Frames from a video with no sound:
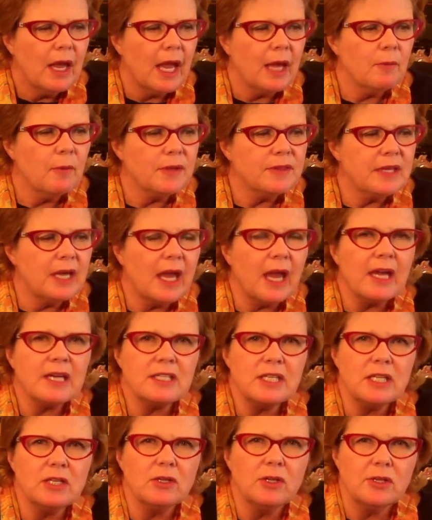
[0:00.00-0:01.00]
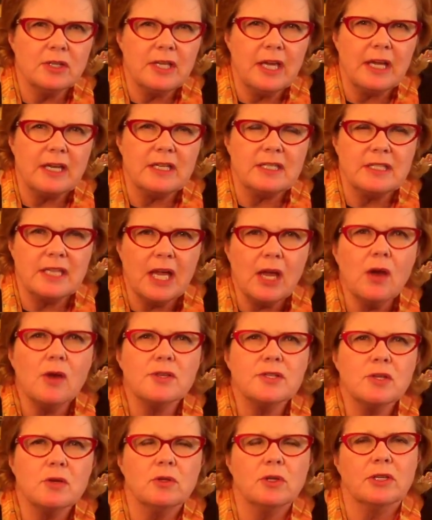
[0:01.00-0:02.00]
And what they actually looked at is they
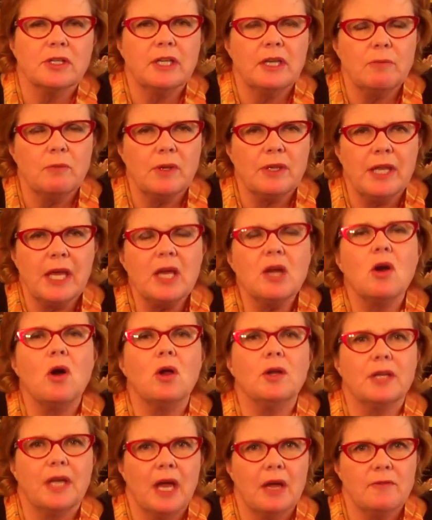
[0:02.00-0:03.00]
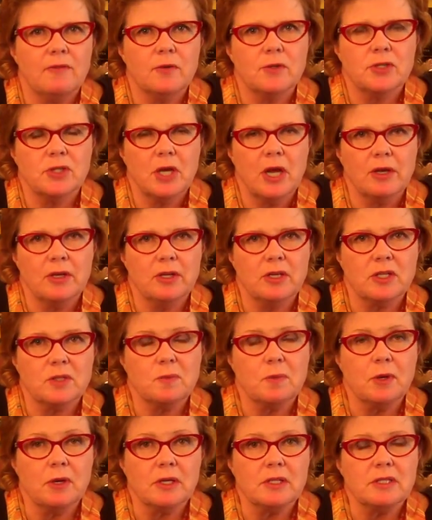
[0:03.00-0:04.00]
also looked at what they called adverse childhood
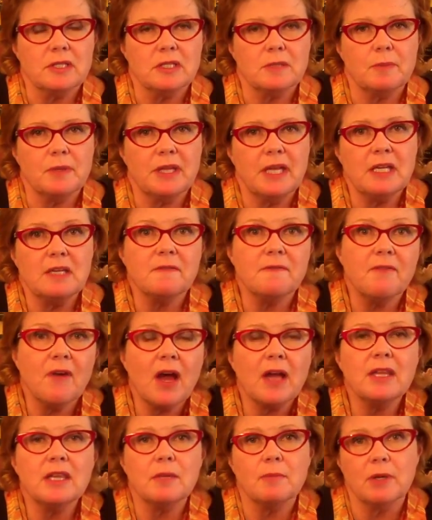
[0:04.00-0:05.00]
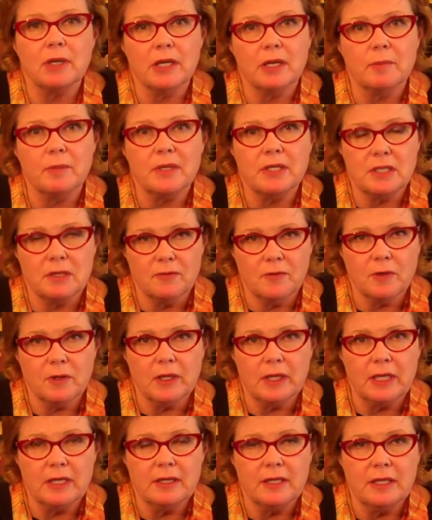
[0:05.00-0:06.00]
experiences, but they defined them a little bit
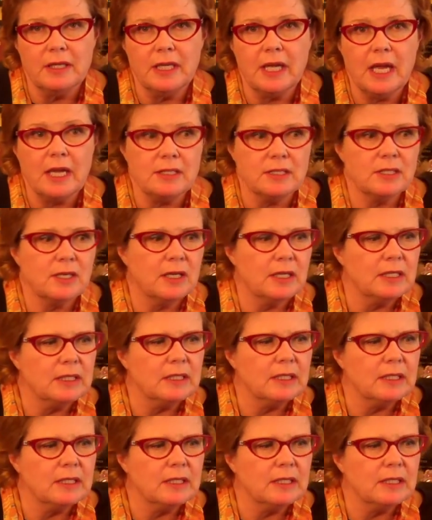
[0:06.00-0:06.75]
differently than the ACE study